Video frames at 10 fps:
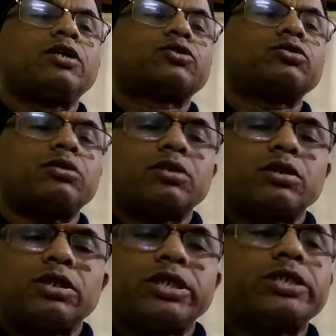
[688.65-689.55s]

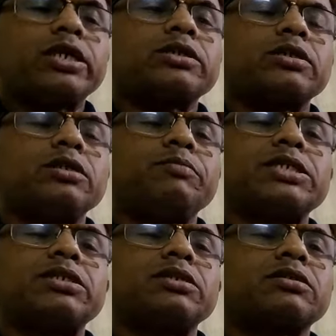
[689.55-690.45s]
So detection in
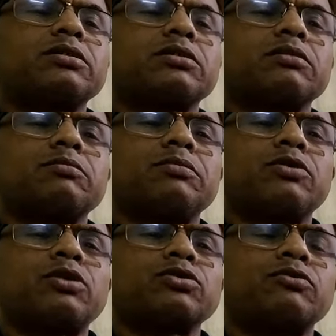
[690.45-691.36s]
business,
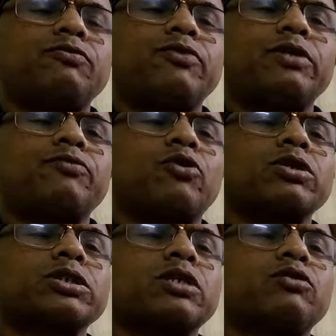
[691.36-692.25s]
lots of
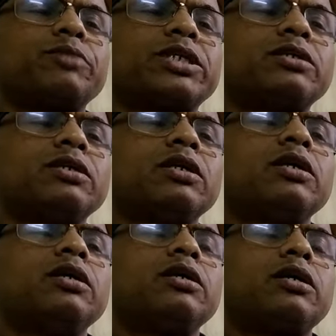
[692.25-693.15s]
frauds are committed.
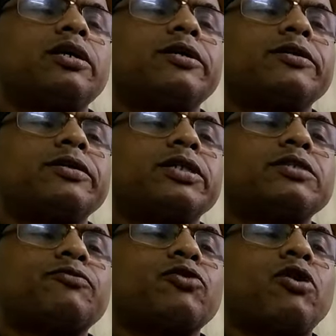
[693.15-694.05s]
And
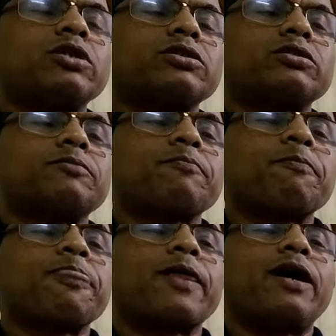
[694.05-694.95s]
these frauds
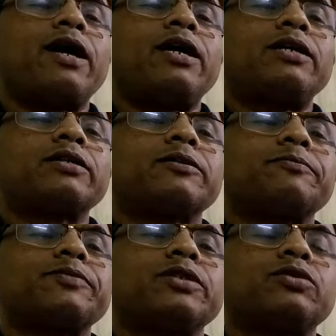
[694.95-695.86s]
are,
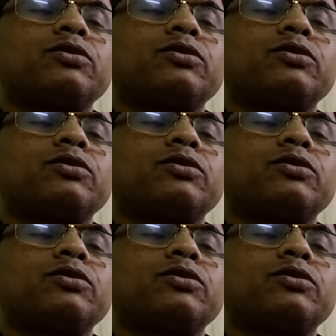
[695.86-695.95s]
you